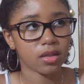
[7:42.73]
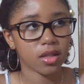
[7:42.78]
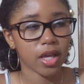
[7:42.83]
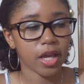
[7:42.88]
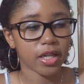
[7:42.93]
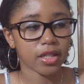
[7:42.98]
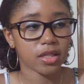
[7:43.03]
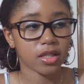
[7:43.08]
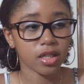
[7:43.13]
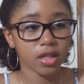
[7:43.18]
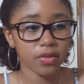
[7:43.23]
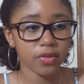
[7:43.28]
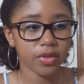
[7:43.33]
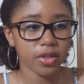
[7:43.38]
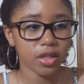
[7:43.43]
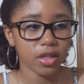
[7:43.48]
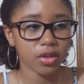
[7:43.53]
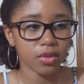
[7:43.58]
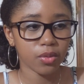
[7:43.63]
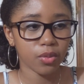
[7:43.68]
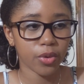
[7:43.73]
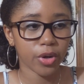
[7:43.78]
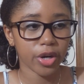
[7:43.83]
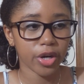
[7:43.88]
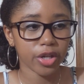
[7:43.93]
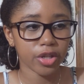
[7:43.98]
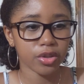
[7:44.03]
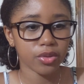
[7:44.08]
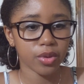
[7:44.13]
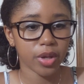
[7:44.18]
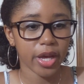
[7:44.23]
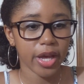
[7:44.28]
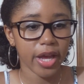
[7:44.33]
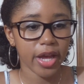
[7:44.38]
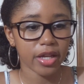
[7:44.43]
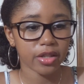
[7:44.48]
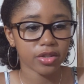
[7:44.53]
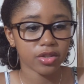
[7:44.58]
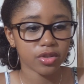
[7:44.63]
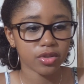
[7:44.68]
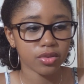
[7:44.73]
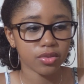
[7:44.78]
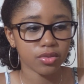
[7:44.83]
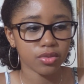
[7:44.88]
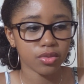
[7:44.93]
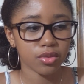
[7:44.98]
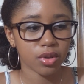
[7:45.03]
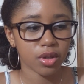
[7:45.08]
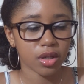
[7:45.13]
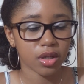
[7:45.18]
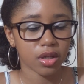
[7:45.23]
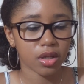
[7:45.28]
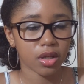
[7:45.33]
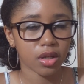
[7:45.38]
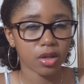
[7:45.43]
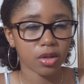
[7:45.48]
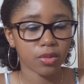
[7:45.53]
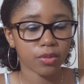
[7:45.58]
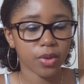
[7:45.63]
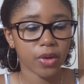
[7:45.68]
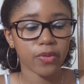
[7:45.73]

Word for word: activity where you had to um,